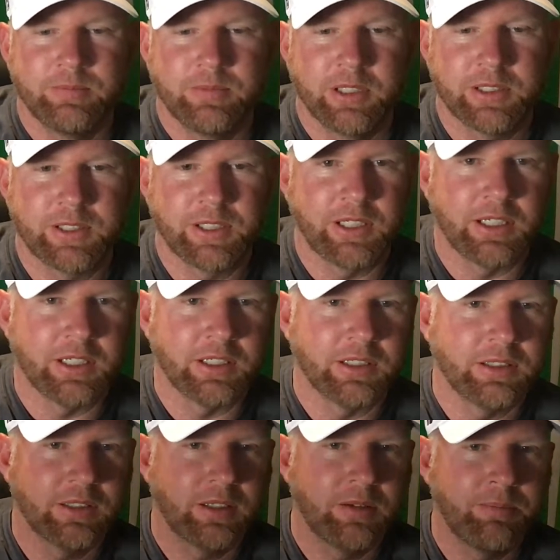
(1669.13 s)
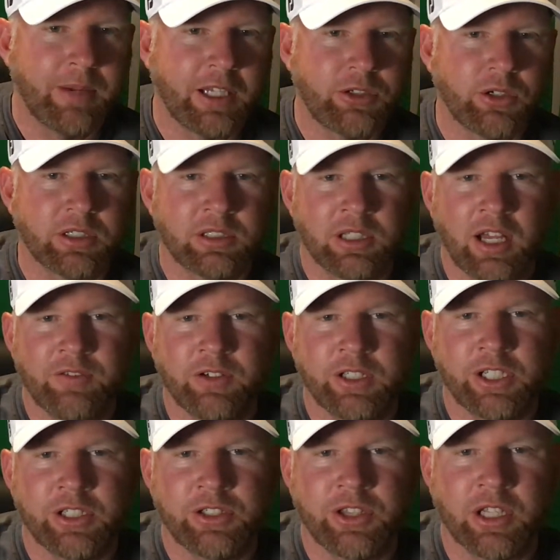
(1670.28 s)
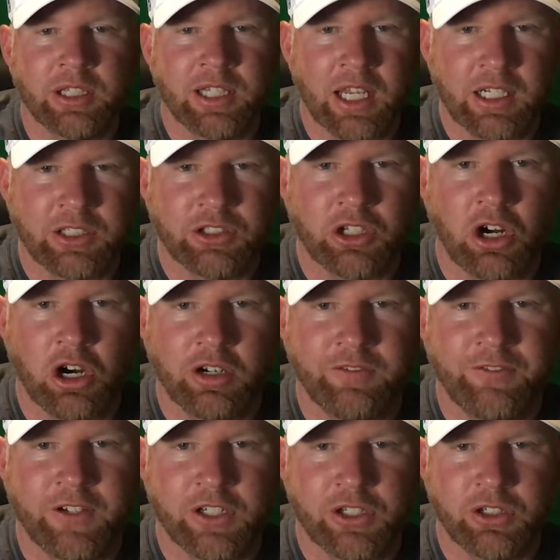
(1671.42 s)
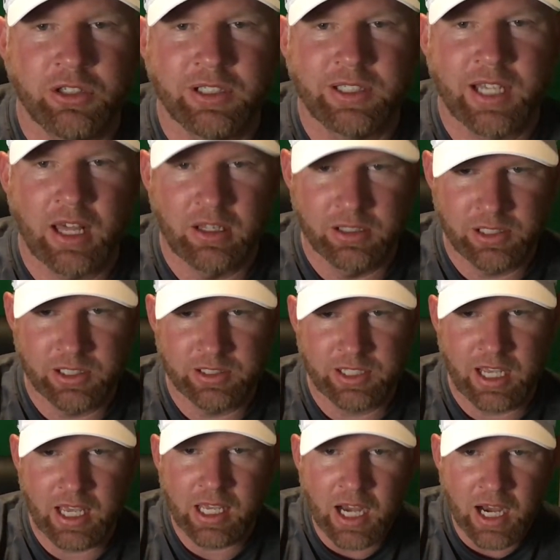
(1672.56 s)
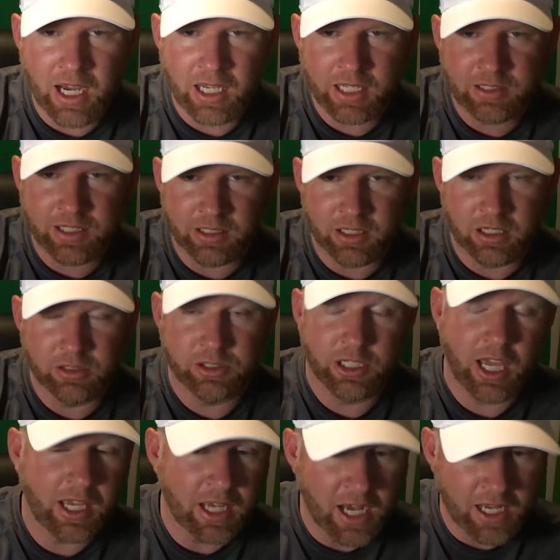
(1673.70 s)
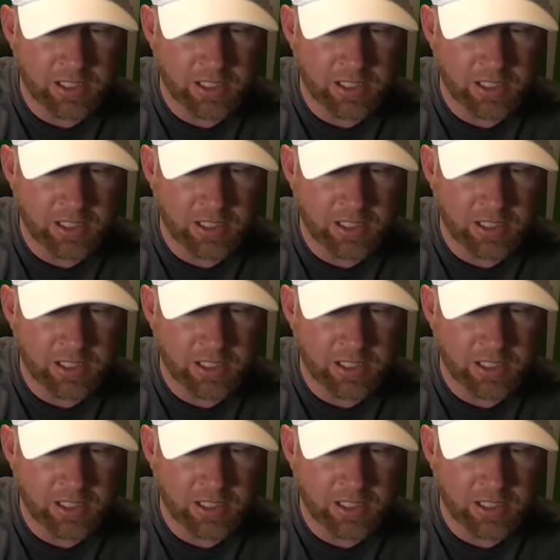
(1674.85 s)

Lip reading: Let's see here. Matrix leverages the latest artificial intelligence, AI technology. AI